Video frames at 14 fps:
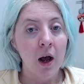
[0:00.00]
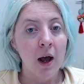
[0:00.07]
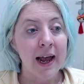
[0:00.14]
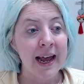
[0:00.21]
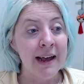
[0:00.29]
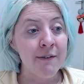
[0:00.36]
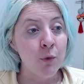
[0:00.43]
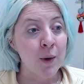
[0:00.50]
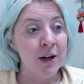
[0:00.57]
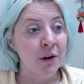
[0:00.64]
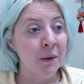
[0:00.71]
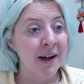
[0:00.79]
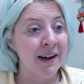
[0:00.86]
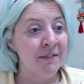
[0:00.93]
if we
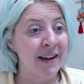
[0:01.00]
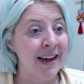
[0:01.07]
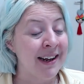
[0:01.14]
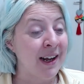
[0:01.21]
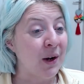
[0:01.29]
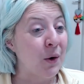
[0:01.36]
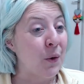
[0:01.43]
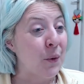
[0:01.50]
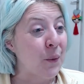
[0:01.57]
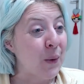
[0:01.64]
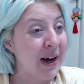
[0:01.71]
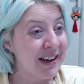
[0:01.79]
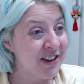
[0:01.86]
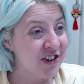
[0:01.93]
don't have any
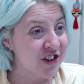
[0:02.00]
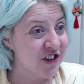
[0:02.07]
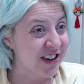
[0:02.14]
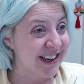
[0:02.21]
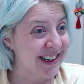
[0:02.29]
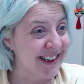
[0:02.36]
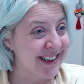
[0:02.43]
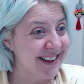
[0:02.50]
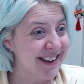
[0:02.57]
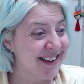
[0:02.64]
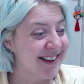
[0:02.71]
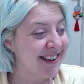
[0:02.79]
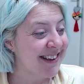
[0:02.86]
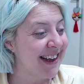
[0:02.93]
questions,
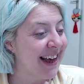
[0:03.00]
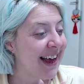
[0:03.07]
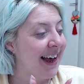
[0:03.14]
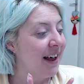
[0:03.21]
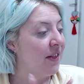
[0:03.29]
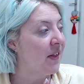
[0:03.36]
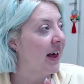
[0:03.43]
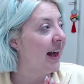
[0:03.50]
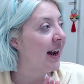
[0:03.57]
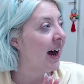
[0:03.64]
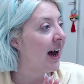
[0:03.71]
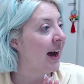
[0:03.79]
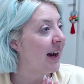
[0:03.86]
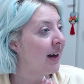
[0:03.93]
then
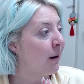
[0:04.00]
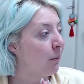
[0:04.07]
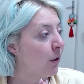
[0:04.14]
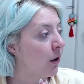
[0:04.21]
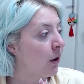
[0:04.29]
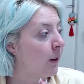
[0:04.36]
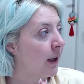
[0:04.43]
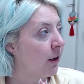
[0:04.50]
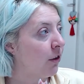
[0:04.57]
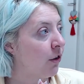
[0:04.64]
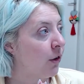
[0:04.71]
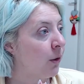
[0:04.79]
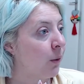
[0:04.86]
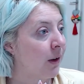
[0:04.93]
I am going
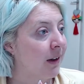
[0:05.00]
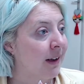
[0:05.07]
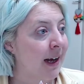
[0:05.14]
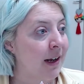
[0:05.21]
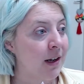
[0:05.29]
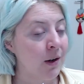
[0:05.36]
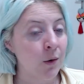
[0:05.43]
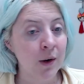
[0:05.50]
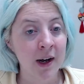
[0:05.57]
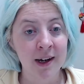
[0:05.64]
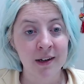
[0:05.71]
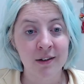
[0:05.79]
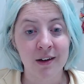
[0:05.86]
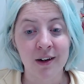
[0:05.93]
to let you
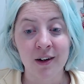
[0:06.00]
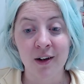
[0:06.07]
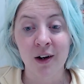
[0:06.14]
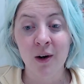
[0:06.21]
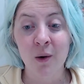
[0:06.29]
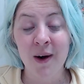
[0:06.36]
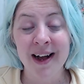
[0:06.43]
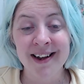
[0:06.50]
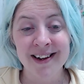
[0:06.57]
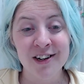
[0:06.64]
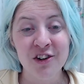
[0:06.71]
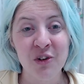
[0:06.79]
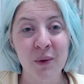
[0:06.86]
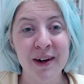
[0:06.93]
guys go and
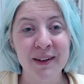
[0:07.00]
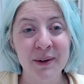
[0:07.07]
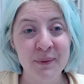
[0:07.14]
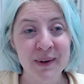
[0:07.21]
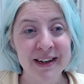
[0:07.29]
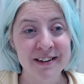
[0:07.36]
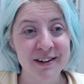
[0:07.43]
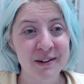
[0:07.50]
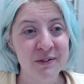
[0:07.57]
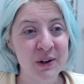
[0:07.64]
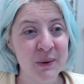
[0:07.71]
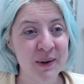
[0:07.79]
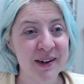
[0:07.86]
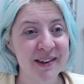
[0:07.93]
enjoy the rest of
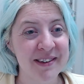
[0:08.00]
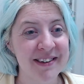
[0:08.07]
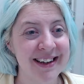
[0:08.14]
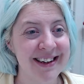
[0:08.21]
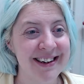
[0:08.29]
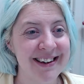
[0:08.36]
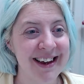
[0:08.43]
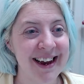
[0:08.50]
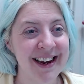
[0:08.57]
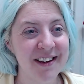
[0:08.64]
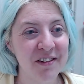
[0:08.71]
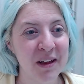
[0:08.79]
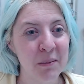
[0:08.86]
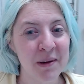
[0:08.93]
your Sunday.
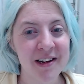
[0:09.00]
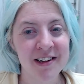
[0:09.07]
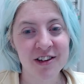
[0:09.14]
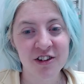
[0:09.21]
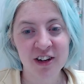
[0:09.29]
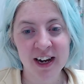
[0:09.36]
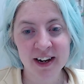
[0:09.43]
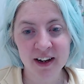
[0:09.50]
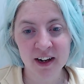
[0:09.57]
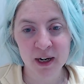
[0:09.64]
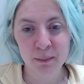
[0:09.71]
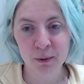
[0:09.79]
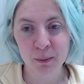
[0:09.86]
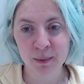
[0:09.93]
So let me just check a
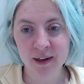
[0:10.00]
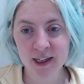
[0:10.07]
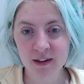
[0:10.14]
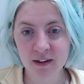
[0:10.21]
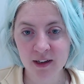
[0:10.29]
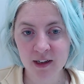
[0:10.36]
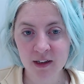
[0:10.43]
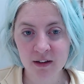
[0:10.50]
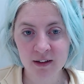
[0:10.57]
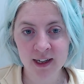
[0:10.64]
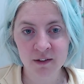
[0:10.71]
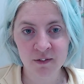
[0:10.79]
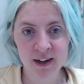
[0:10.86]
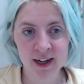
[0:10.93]
couple places, see
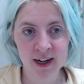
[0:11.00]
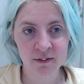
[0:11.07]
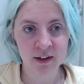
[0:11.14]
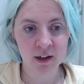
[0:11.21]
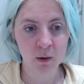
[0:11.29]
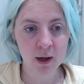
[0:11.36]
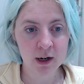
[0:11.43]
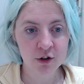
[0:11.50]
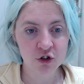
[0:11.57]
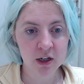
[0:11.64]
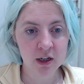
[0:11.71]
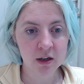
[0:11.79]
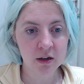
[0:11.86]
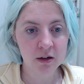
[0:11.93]
if I have any
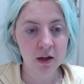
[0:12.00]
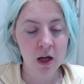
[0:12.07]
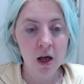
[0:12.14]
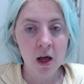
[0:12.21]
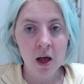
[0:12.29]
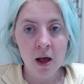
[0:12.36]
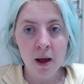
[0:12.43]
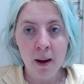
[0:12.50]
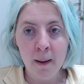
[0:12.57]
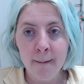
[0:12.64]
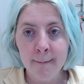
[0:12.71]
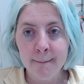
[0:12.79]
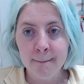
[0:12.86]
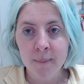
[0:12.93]
questions.
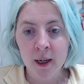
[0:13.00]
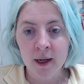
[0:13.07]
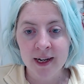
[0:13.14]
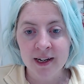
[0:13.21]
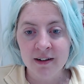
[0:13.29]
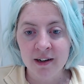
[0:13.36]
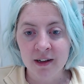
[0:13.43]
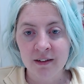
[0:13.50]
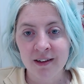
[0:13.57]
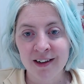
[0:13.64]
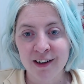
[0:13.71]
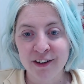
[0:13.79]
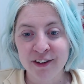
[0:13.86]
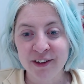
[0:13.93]
But it
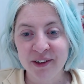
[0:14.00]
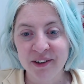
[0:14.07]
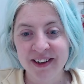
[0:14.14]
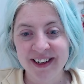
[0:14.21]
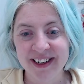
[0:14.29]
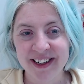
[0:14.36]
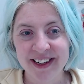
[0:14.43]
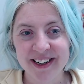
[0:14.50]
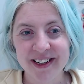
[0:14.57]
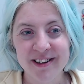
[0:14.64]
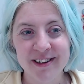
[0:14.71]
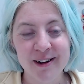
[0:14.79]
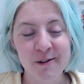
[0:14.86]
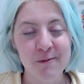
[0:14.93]
doesn't look like it.
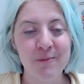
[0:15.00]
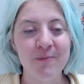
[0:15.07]
So